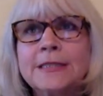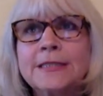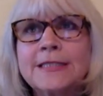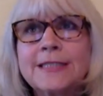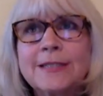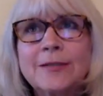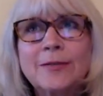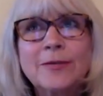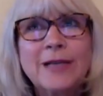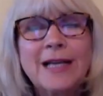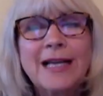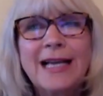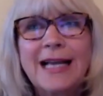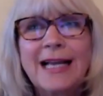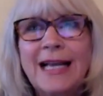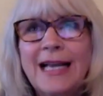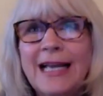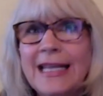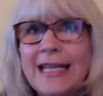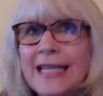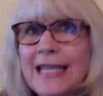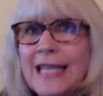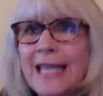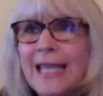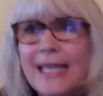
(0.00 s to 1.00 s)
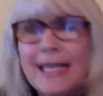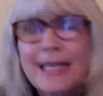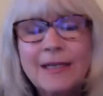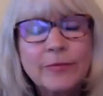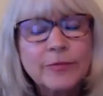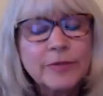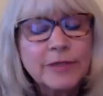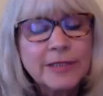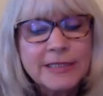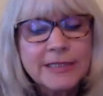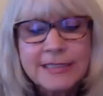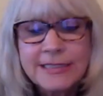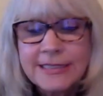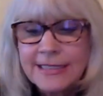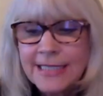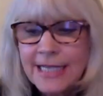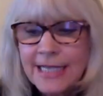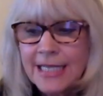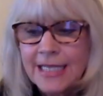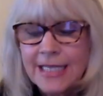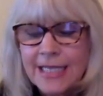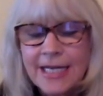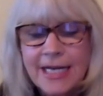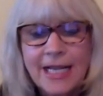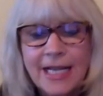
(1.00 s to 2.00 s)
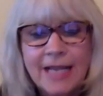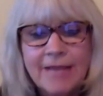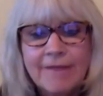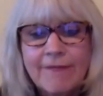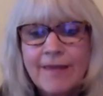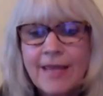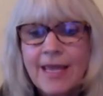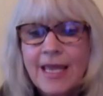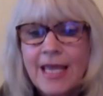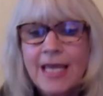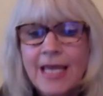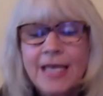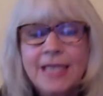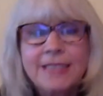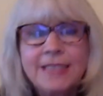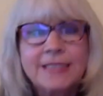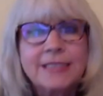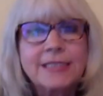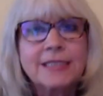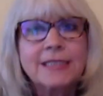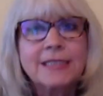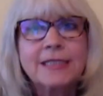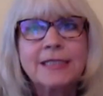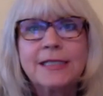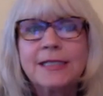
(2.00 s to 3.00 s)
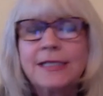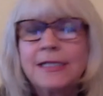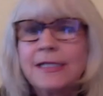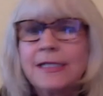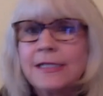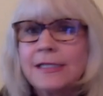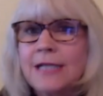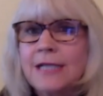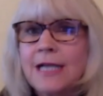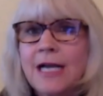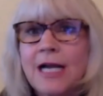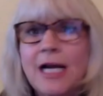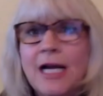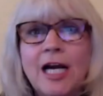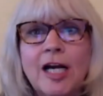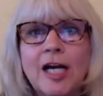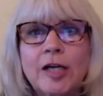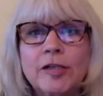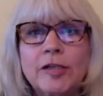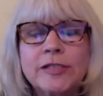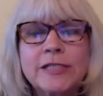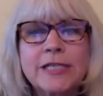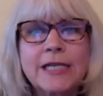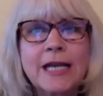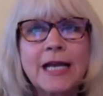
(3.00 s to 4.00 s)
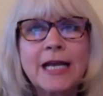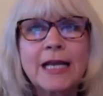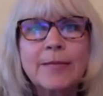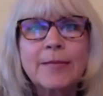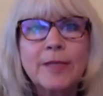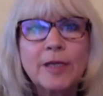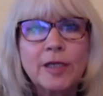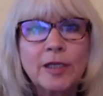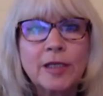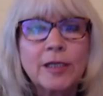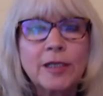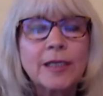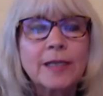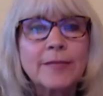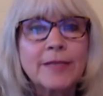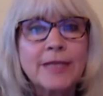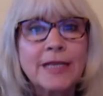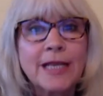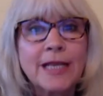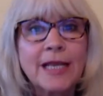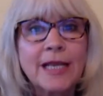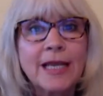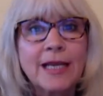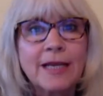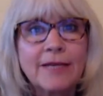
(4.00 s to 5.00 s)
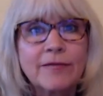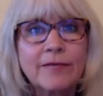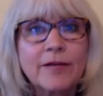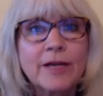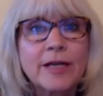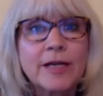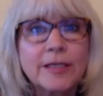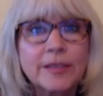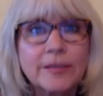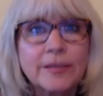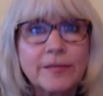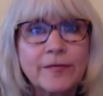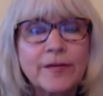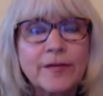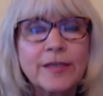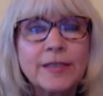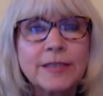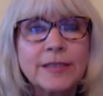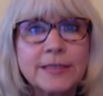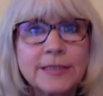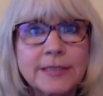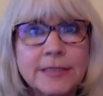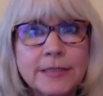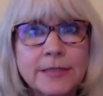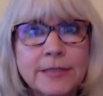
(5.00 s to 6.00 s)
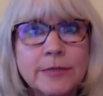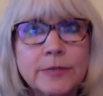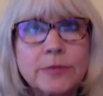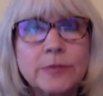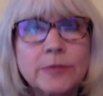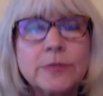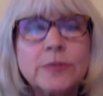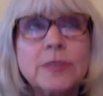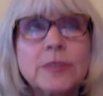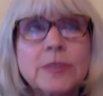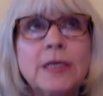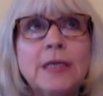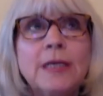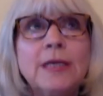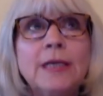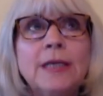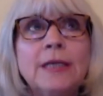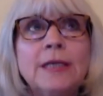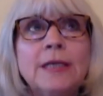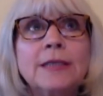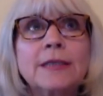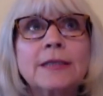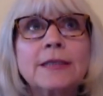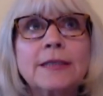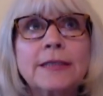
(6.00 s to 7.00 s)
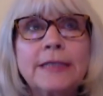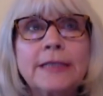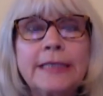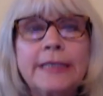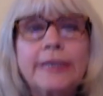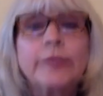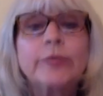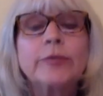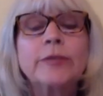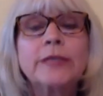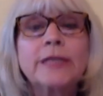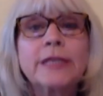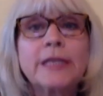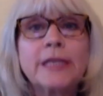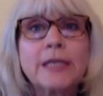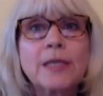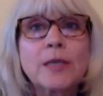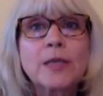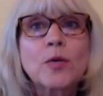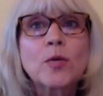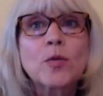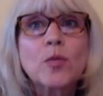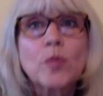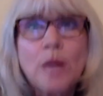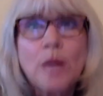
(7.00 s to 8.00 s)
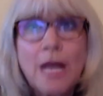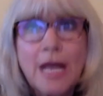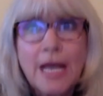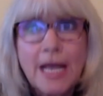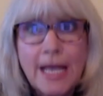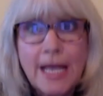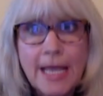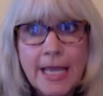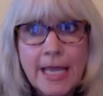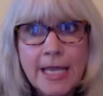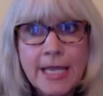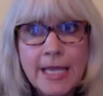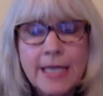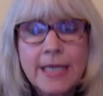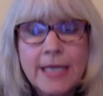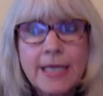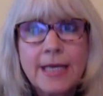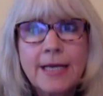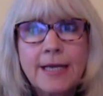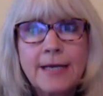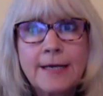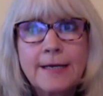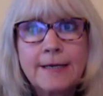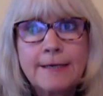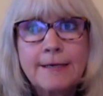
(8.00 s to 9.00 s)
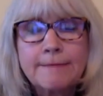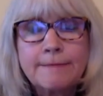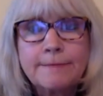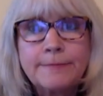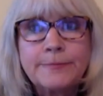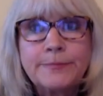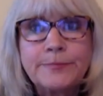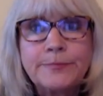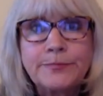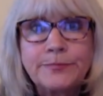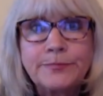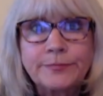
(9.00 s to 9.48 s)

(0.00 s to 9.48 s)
so I can't really say that I've had uh, a hard time at all. I mean, I have writer friends who literally cry um,